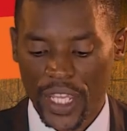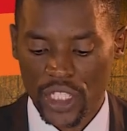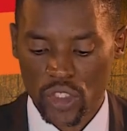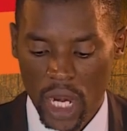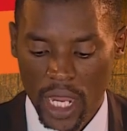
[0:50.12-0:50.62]

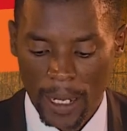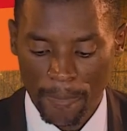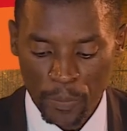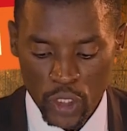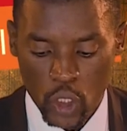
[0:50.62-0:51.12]
Israel.
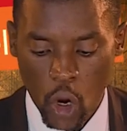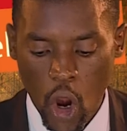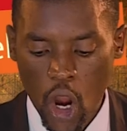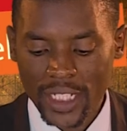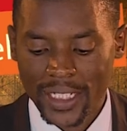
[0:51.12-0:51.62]

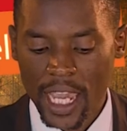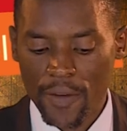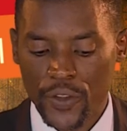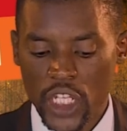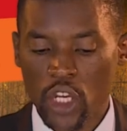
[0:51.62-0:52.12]
God
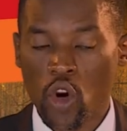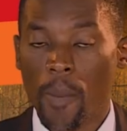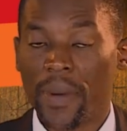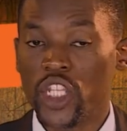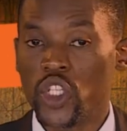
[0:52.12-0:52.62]
gave
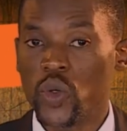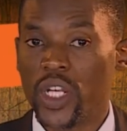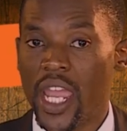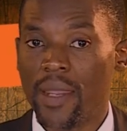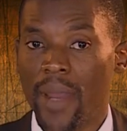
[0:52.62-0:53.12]
Jacob a new
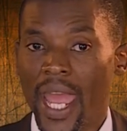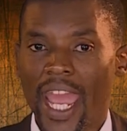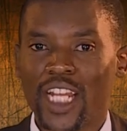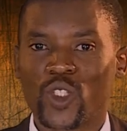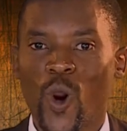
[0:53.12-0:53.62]
name,
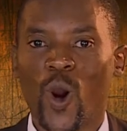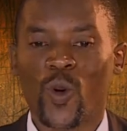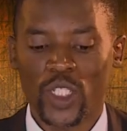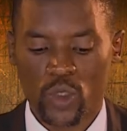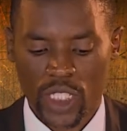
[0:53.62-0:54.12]
and God
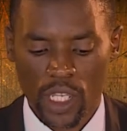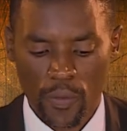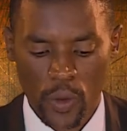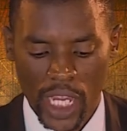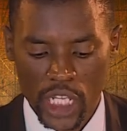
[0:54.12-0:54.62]
wants to give
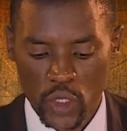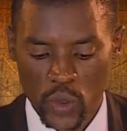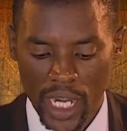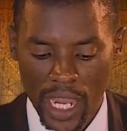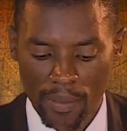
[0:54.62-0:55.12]
you a new
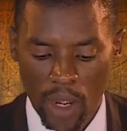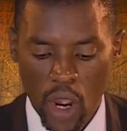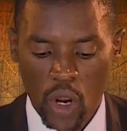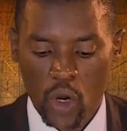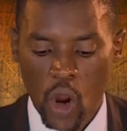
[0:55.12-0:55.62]
name.
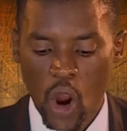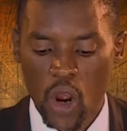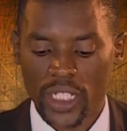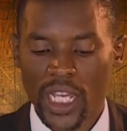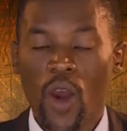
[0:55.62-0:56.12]

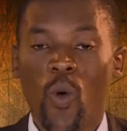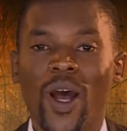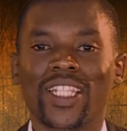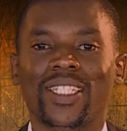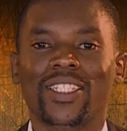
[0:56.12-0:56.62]
God
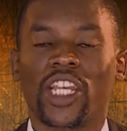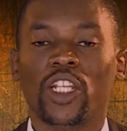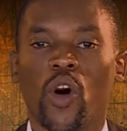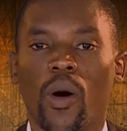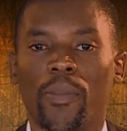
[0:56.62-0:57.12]
wants
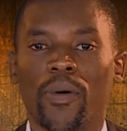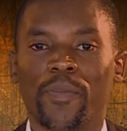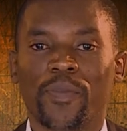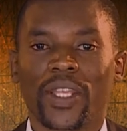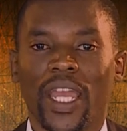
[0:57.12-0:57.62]
Jacob
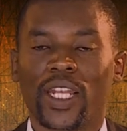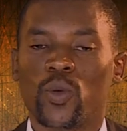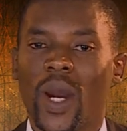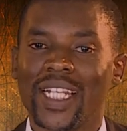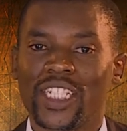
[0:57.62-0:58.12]
and
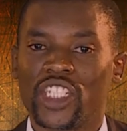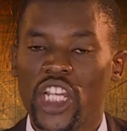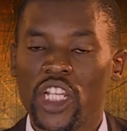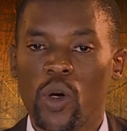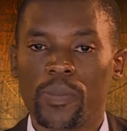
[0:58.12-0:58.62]
wanted
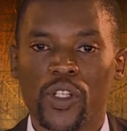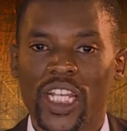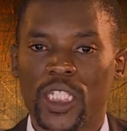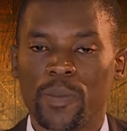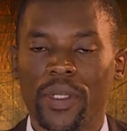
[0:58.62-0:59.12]
Jacob to
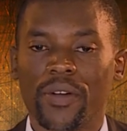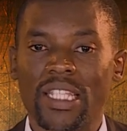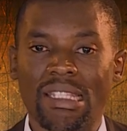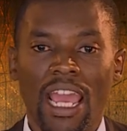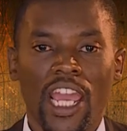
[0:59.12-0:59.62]

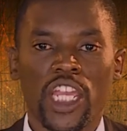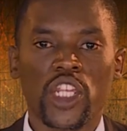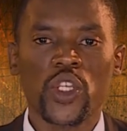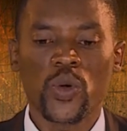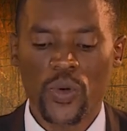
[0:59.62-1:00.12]
experience a
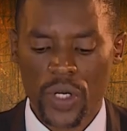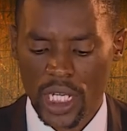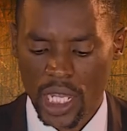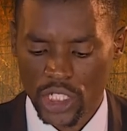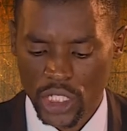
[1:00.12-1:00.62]
new
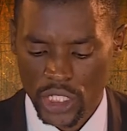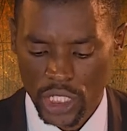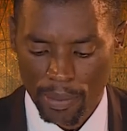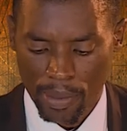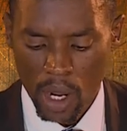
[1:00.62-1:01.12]
relationship